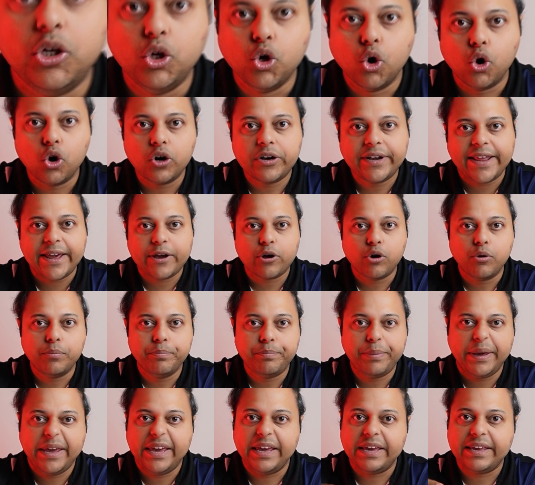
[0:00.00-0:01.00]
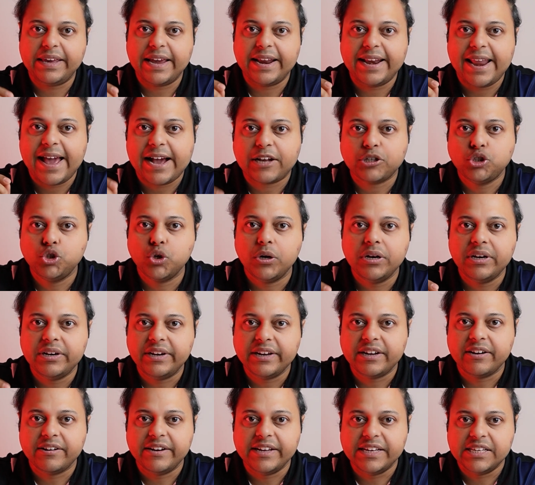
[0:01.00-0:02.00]
Your take-home pay can actually
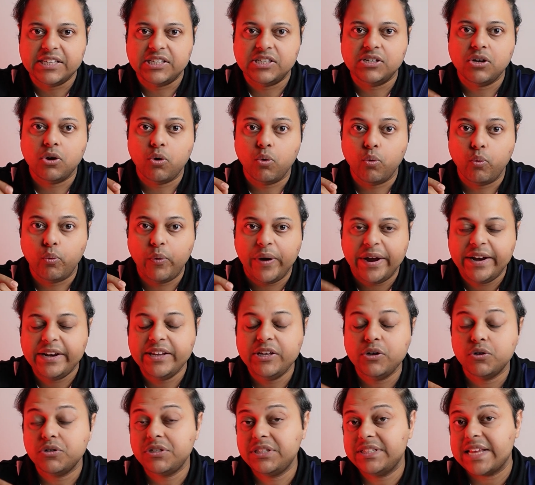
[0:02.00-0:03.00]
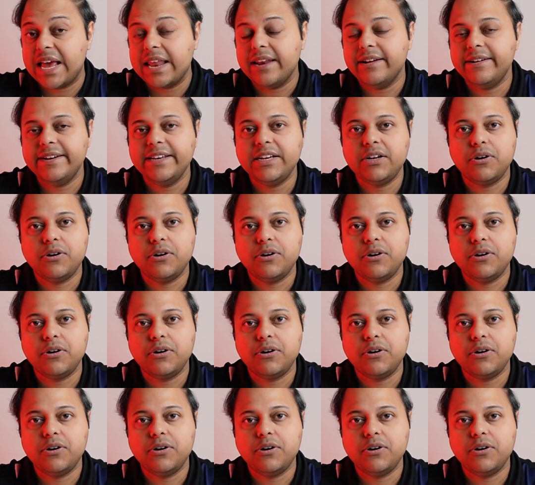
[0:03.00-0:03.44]
decrease when your salary